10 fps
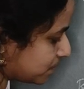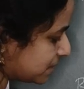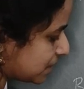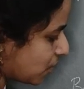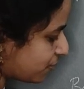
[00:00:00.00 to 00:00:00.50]

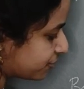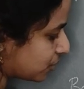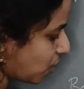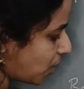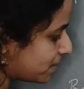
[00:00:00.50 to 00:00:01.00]
meaning of
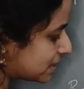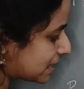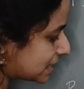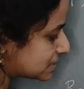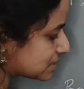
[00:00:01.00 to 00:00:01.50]

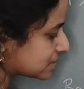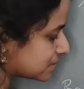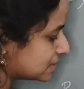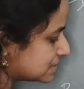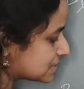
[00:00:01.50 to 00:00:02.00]
nomenclature
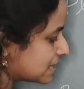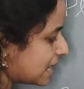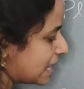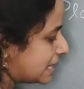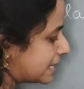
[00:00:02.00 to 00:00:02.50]
is
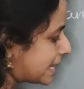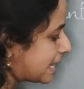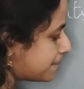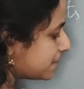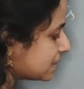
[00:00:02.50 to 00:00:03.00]

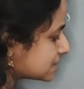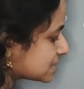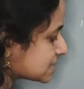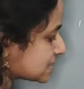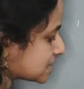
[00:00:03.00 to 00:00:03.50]
naming
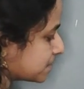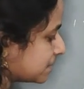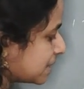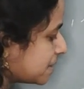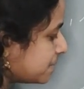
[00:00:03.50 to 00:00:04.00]
system,
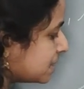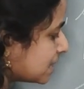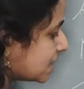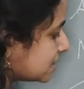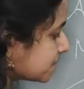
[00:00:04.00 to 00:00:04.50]

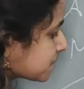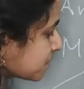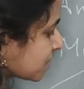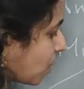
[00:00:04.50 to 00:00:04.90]
naming an